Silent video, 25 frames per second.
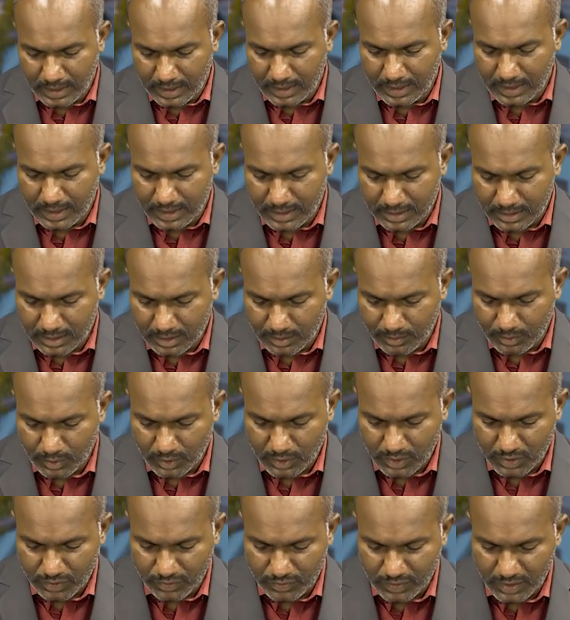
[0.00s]
let us
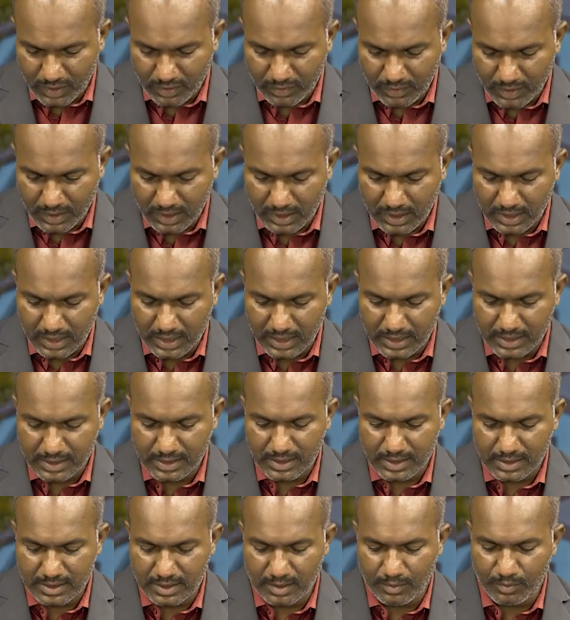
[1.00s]
suppose V1 is
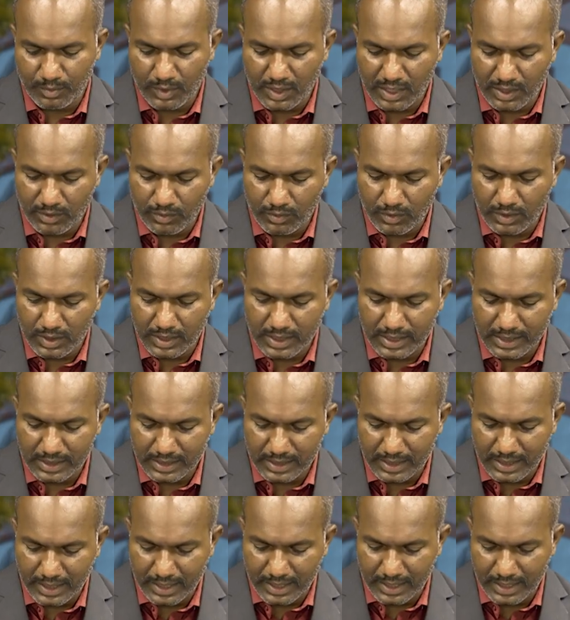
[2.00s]
the supply voltage
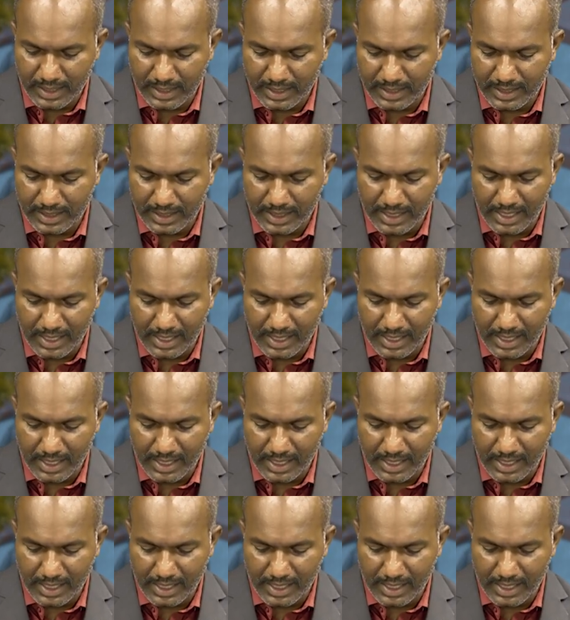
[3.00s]
and let